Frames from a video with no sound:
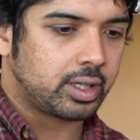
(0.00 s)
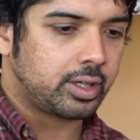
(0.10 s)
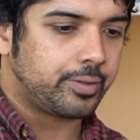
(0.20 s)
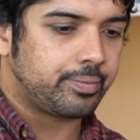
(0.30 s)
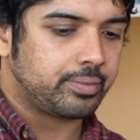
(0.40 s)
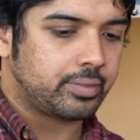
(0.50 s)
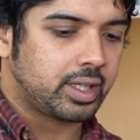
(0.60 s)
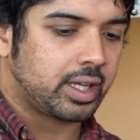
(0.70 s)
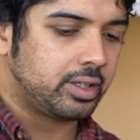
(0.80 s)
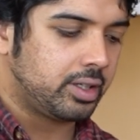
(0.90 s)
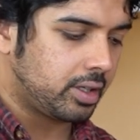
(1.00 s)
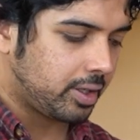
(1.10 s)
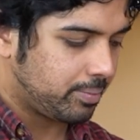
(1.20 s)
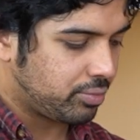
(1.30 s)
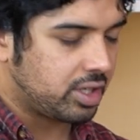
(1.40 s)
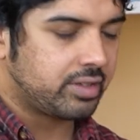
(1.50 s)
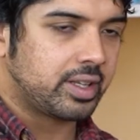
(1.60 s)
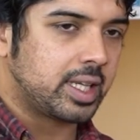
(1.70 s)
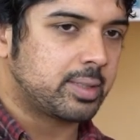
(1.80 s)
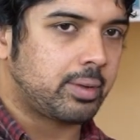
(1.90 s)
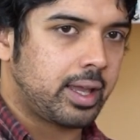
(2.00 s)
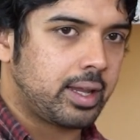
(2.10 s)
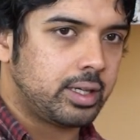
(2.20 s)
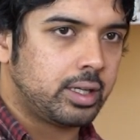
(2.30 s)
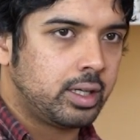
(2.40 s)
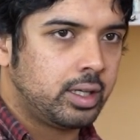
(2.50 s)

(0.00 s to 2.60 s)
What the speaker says: can you briefly explain